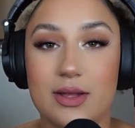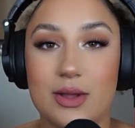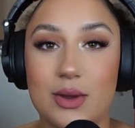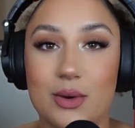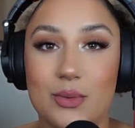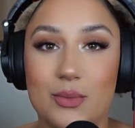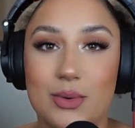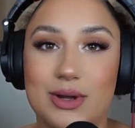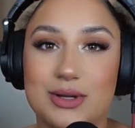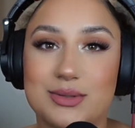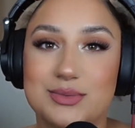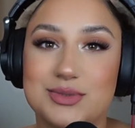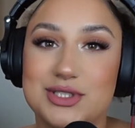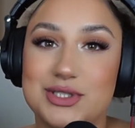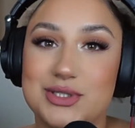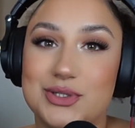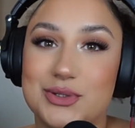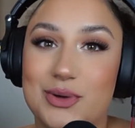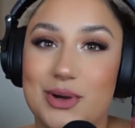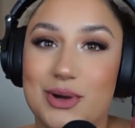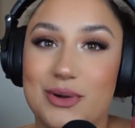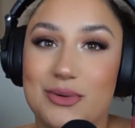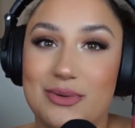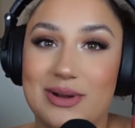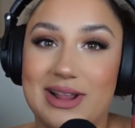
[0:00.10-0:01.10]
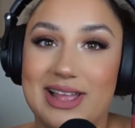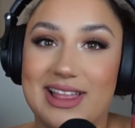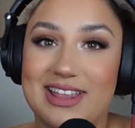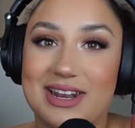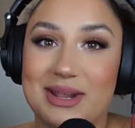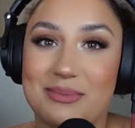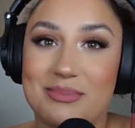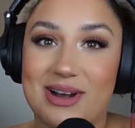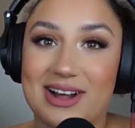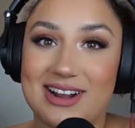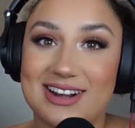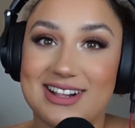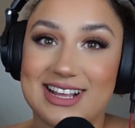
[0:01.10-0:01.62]
Welcome to Duo Reality
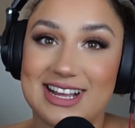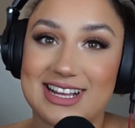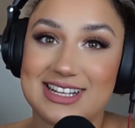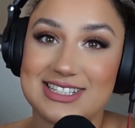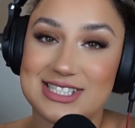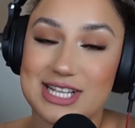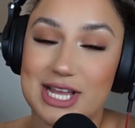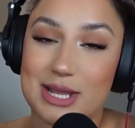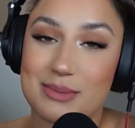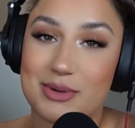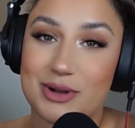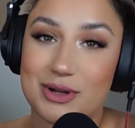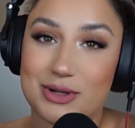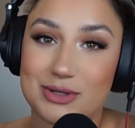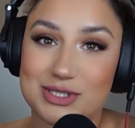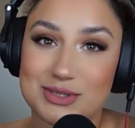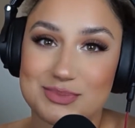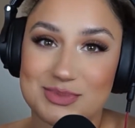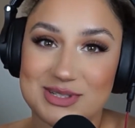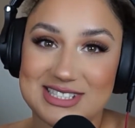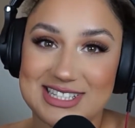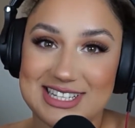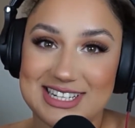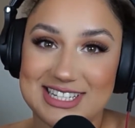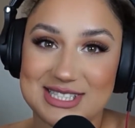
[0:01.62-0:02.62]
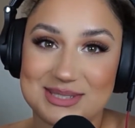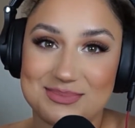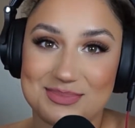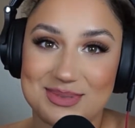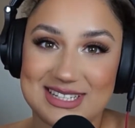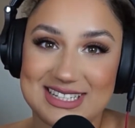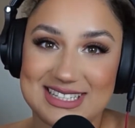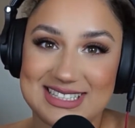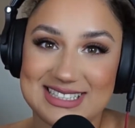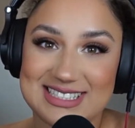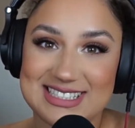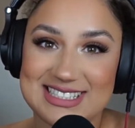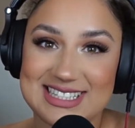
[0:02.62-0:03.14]
Podcast. I'm your host, Mercedes
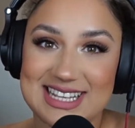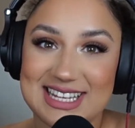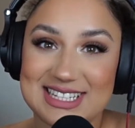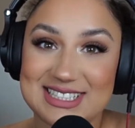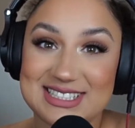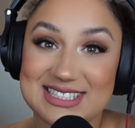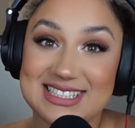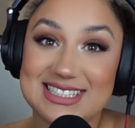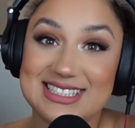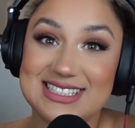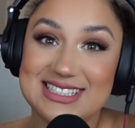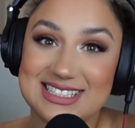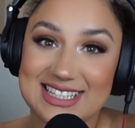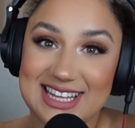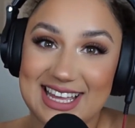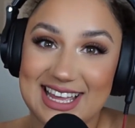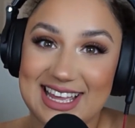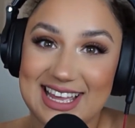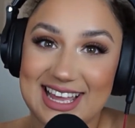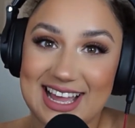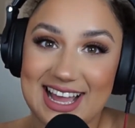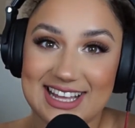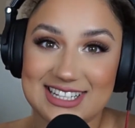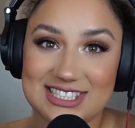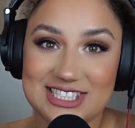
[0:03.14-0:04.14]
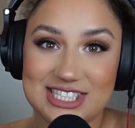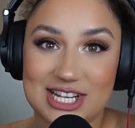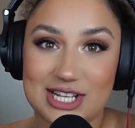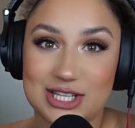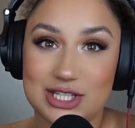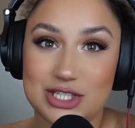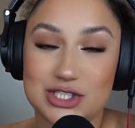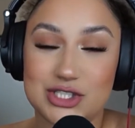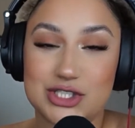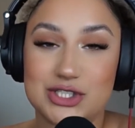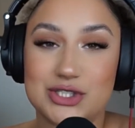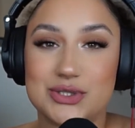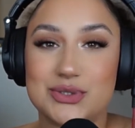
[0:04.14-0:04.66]
Blends, and today I
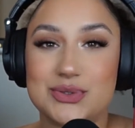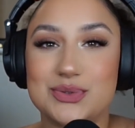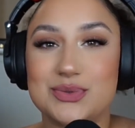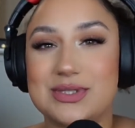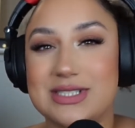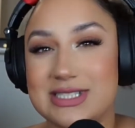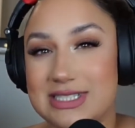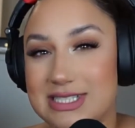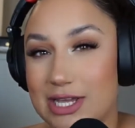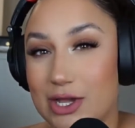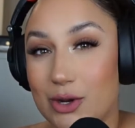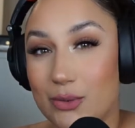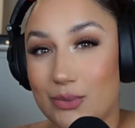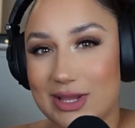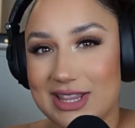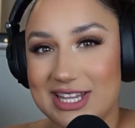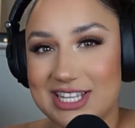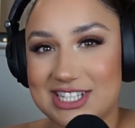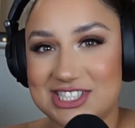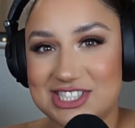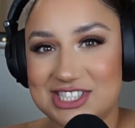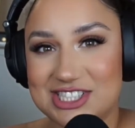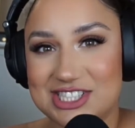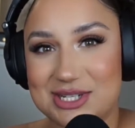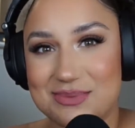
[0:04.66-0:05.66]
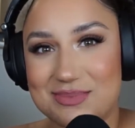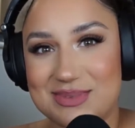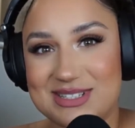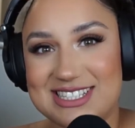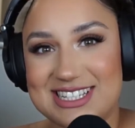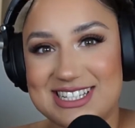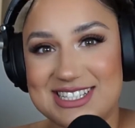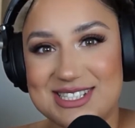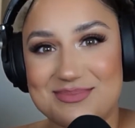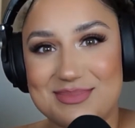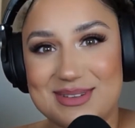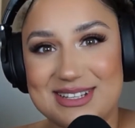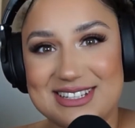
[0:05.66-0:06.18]
challenge you to take a relationship
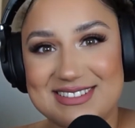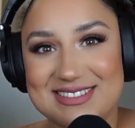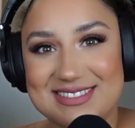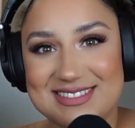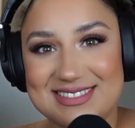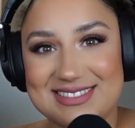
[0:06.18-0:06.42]
assessment.